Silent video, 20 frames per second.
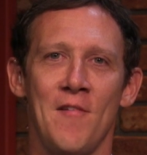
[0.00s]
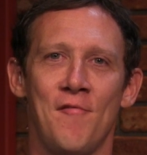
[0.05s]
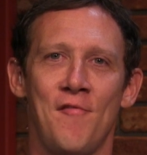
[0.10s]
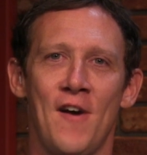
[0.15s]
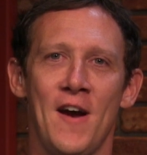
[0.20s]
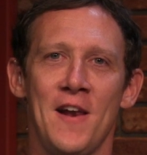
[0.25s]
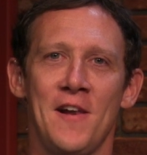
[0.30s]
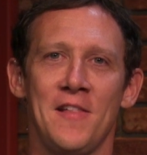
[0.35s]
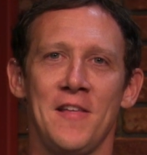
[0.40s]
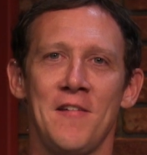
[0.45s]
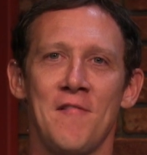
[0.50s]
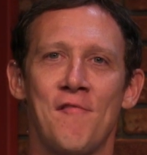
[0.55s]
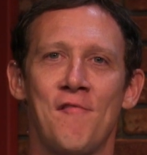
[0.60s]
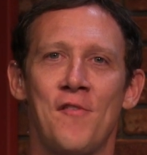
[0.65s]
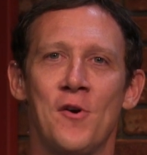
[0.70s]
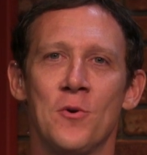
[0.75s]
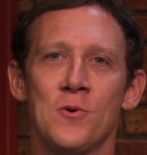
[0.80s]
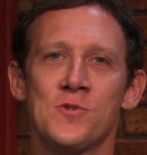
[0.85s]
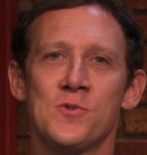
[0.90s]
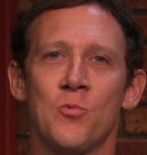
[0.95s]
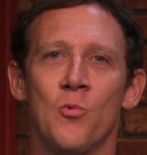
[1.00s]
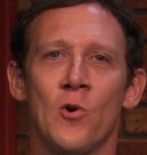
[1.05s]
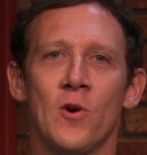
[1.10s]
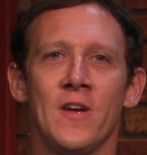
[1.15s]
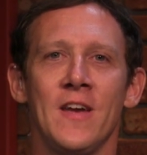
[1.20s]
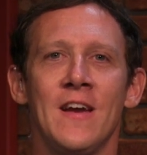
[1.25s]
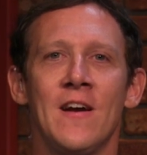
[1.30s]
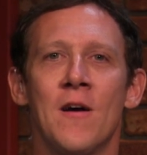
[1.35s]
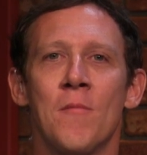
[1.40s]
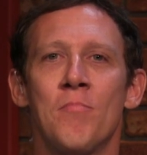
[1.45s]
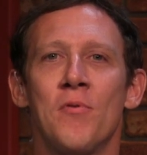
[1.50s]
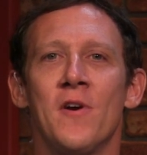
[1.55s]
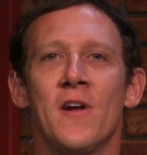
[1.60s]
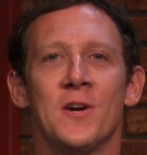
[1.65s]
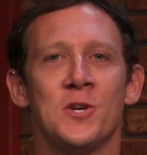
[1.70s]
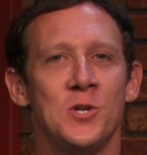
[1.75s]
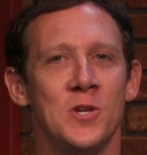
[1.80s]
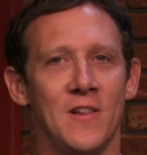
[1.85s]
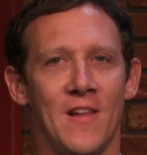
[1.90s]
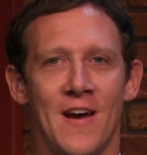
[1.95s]
right, and finally, folks working on
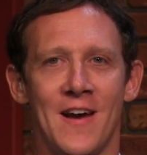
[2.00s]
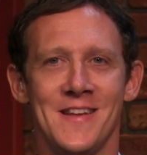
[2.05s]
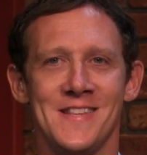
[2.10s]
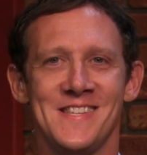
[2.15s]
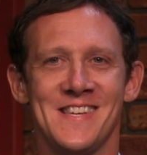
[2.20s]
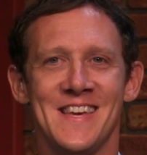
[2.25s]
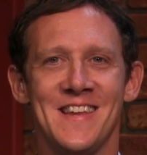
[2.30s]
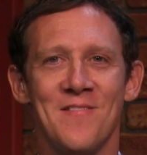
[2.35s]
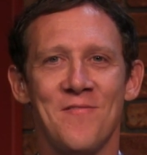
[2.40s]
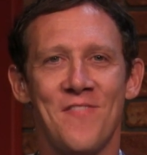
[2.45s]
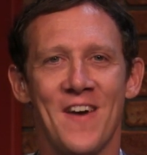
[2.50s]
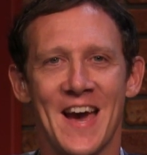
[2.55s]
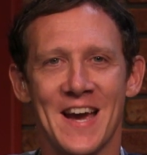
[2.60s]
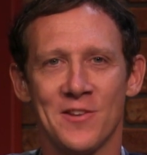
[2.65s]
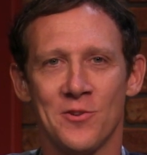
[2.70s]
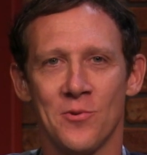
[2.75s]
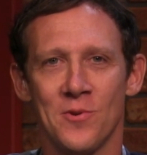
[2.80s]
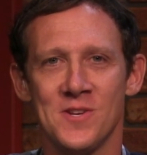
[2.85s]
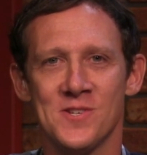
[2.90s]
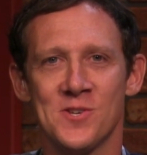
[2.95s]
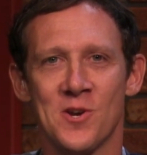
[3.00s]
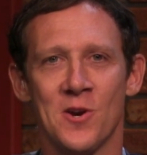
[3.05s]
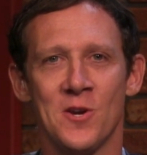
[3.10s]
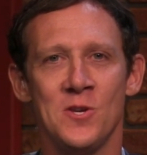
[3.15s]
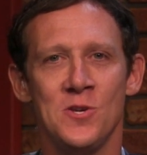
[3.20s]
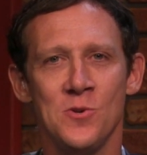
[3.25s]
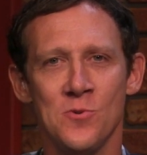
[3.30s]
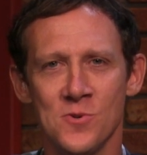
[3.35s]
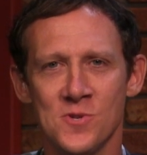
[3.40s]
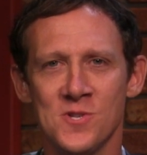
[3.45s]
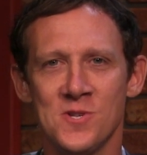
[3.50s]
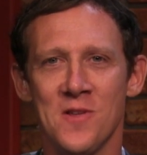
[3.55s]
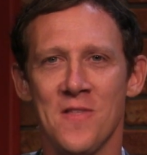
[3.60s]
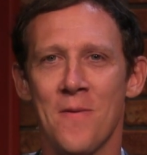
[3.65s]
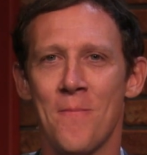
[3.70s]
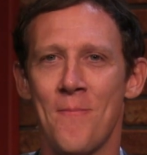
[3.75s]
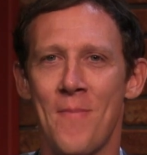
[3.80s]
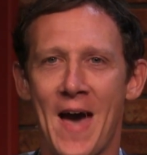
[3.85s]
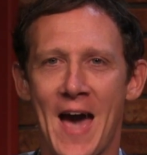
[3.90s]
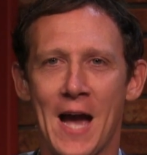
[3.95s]
production lines in factories are used to
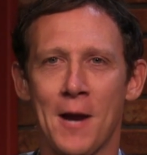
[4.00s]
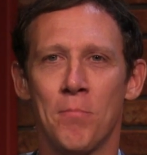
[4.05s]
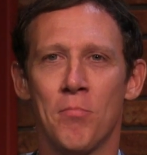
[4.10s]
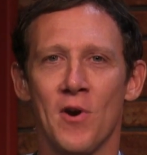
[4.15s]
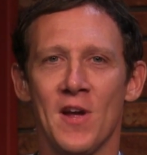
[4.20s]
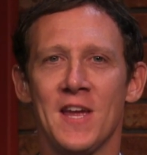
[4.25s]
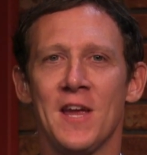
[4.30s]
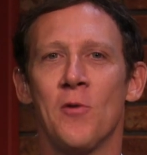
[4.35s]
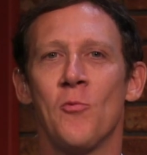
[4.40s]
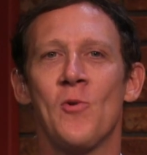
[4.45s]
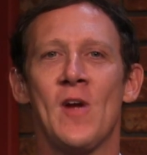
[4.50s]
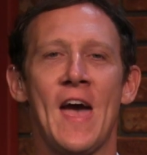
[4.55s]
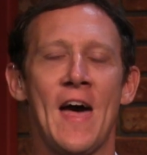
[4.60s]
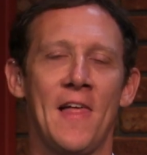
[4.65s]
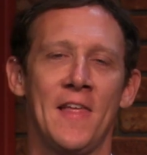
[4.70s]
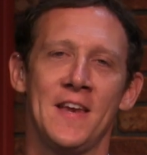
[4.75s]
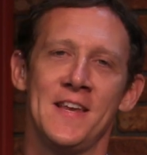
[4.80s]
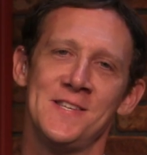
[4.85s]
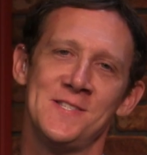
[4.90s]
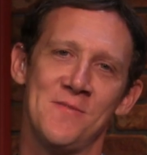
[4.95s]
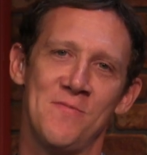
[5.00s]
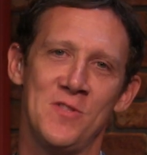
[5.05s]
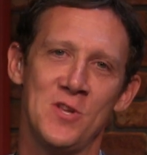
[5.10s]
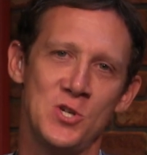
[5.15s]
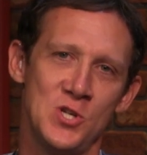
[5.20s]
the backbreaking realities of